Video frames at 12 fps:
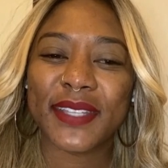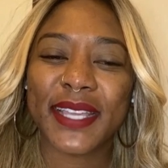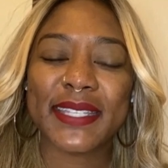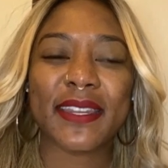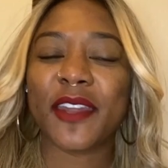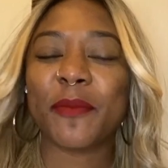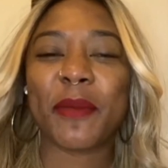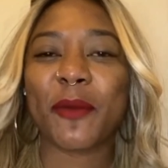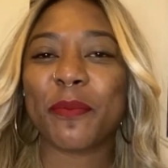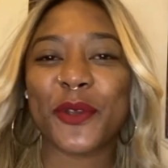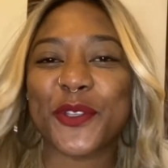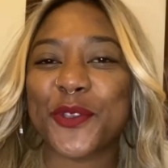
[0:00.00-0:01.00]
It's not
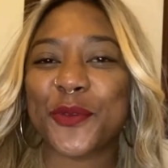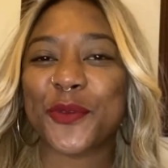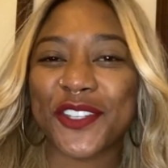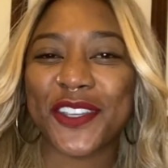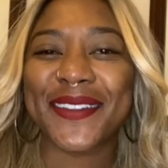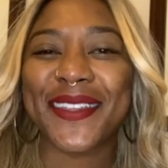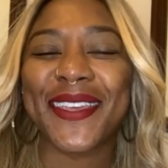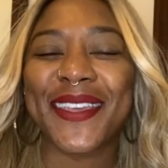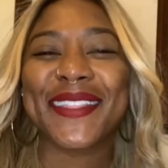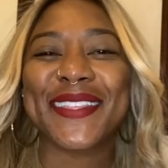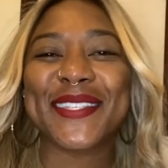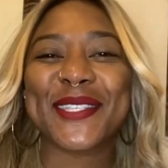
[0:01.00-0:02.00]
about persuasion.
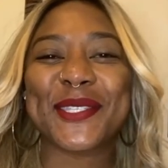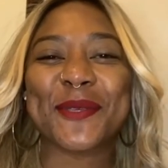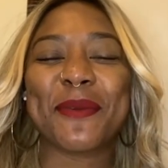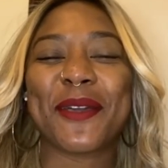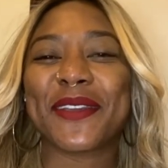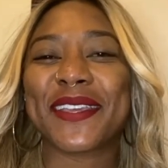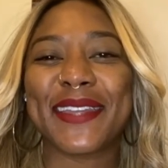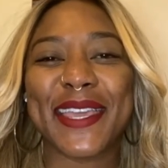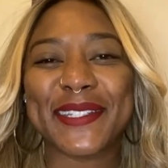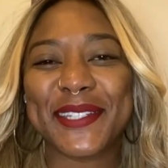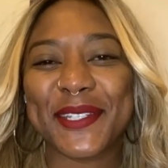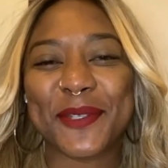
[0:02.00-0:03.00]
This is about
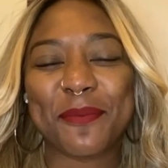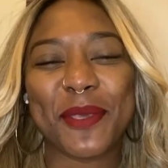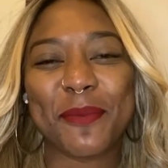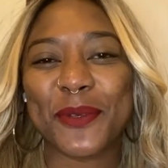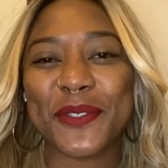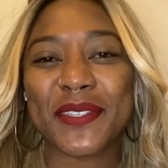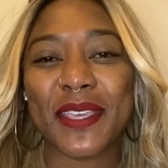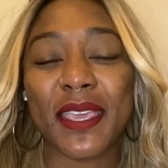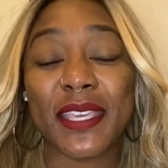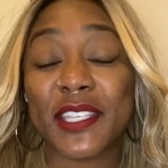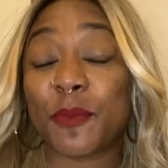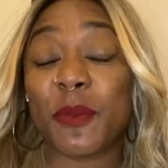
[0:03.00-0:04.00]
connecting to people's
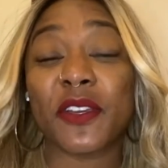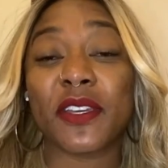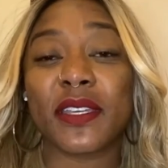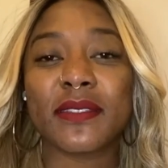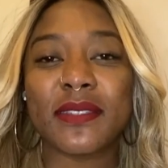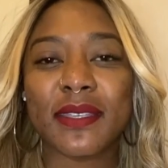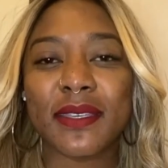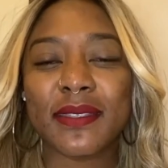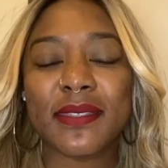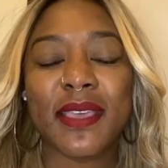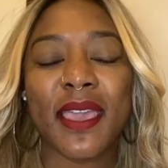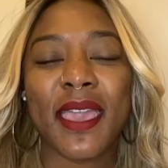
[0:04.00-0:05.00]

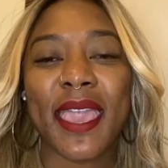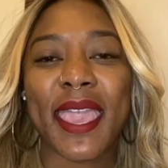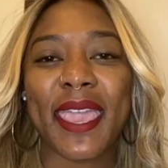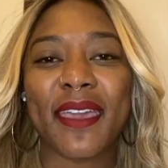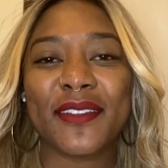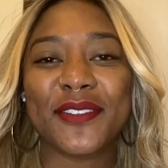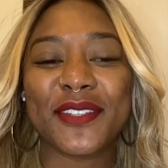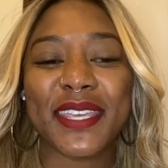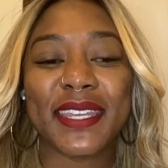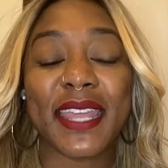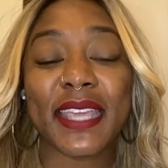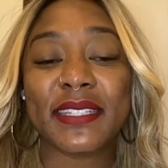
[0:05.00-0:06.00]
experiences and
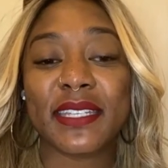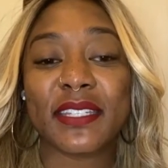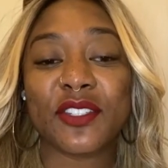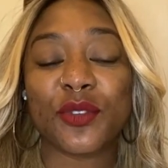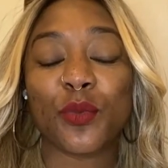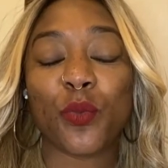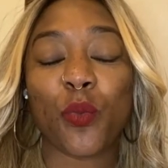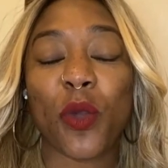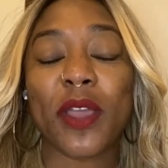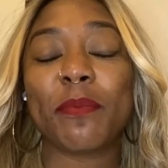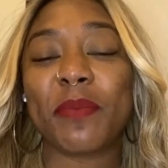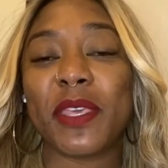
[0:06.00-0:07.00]
connecting to
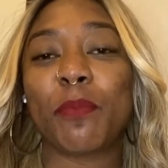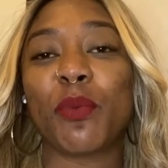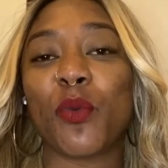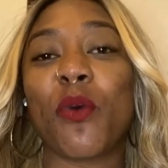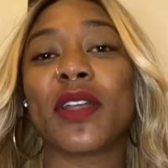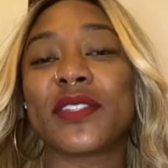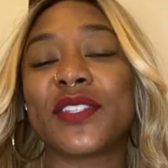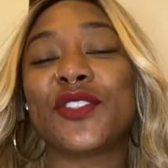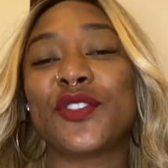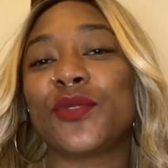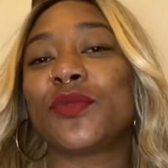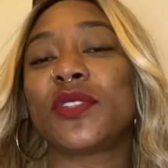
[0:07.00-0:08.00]
what people want to
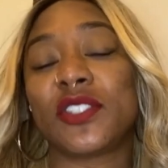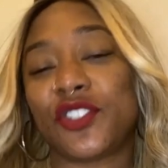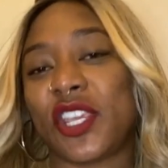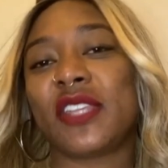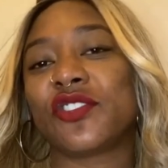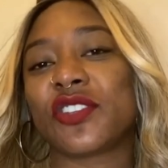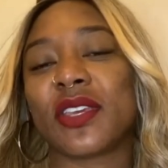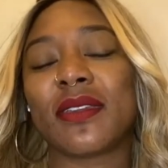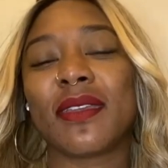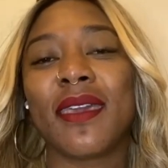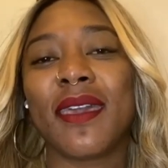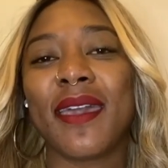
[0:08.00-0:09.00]
do to change it.
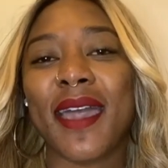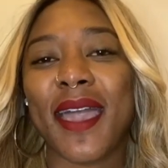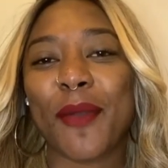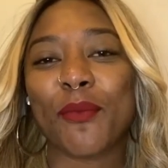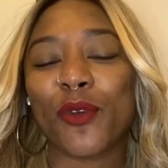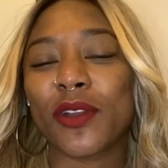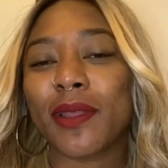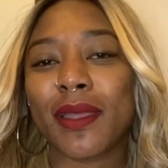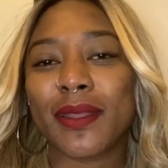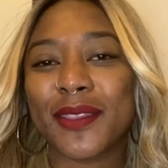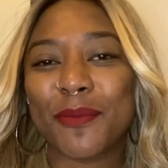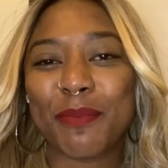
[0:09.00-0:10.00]
Um, we're not in the